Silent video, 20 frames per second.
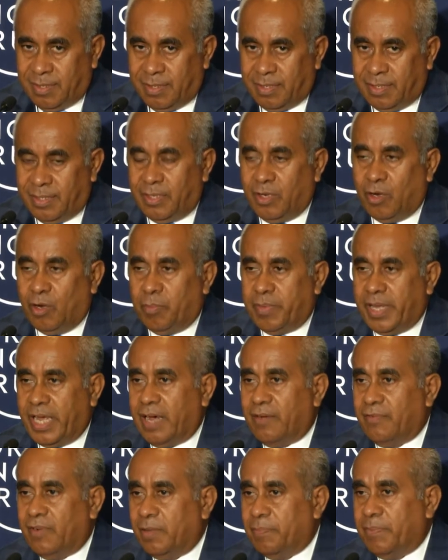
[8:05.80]
they will be
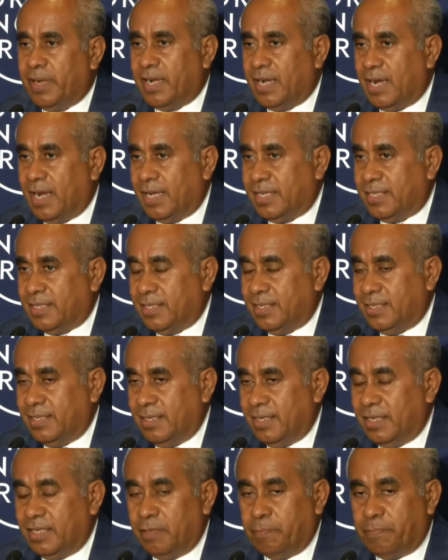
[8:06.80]
heavily penalized.
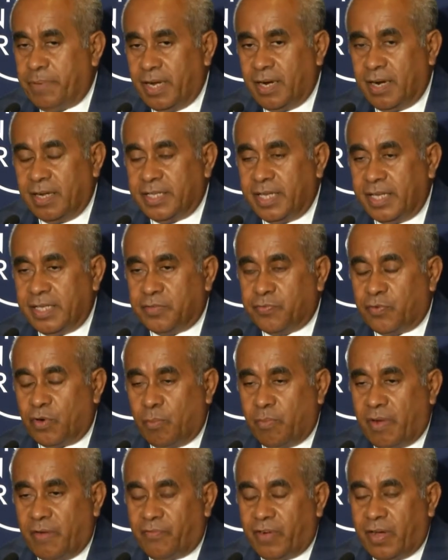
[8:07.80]
The penalty is
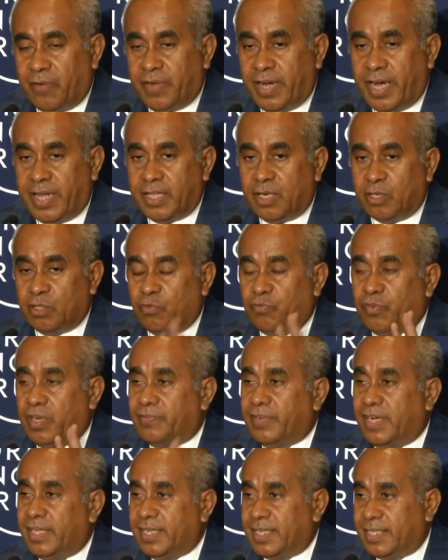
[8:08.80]
from 500 to
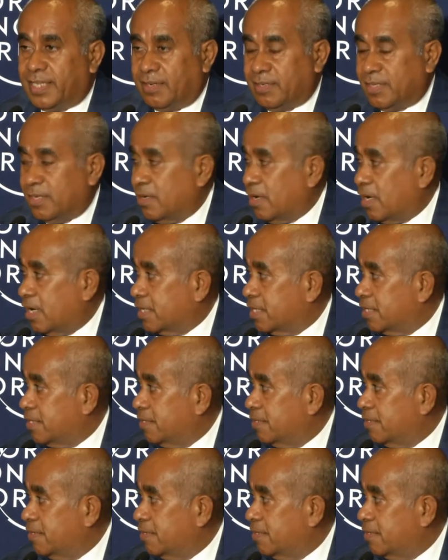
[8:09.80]
$500,000.